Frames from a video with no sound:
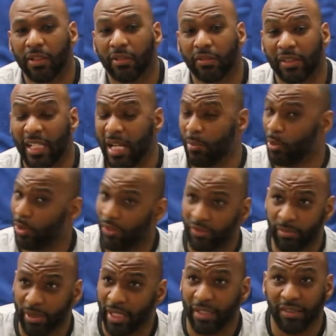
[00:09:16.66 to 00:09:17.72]
time away
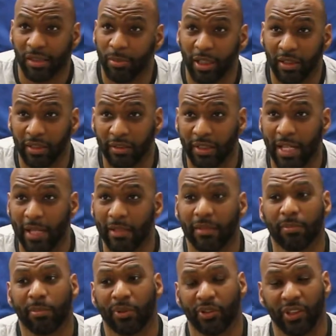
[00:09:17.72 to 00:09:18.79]
from basketball at
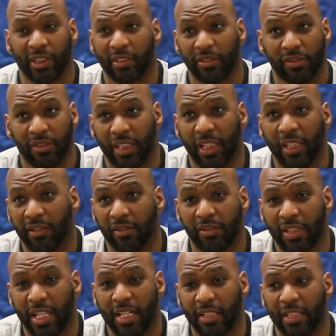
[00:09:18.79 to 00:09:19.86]
that particular stage is
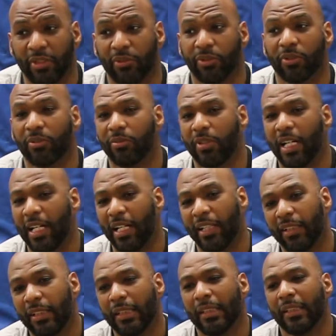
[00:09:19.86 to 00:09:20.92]
kind of integral.
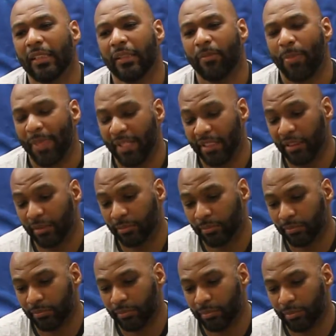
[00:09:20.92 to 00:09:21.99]
Why?
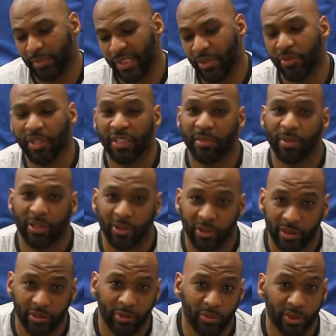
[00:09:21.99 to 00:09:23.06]
You need to be
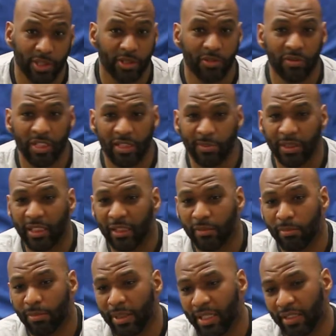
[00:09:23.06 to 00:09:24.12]
on the court, you need to be
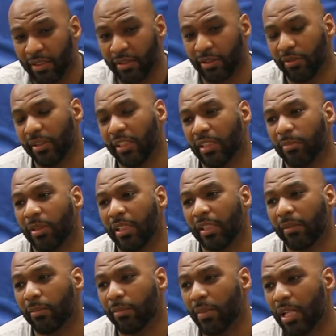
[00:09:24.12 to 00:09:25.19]
getting better, you need to
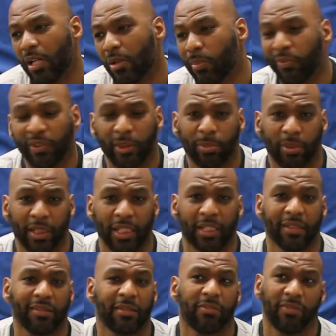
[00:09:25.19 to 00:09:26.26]
be hopefully
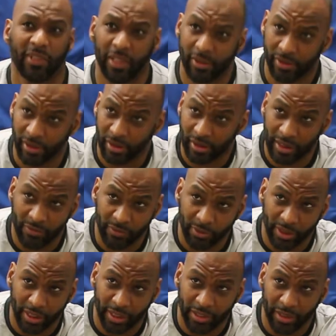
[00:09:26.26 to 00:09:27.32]
playing some varsity level
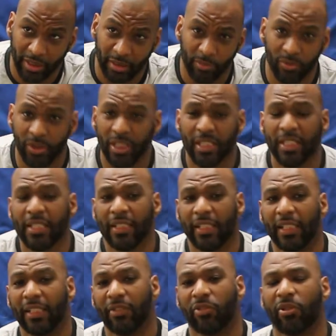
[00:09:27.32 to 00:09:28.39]
games
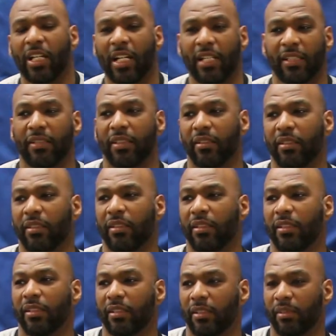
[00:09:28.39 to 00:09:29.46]
and trying
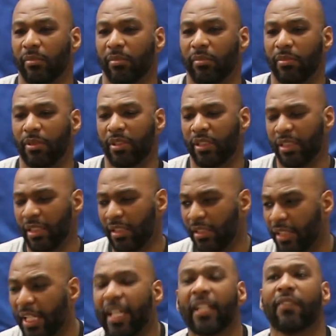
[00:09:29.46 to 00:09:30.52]
to get
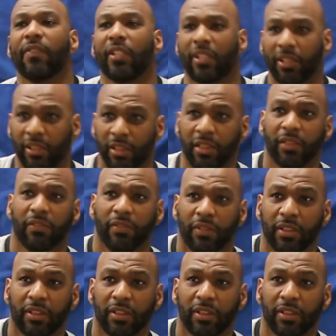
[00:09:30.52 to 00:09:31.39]
ahead of the curve.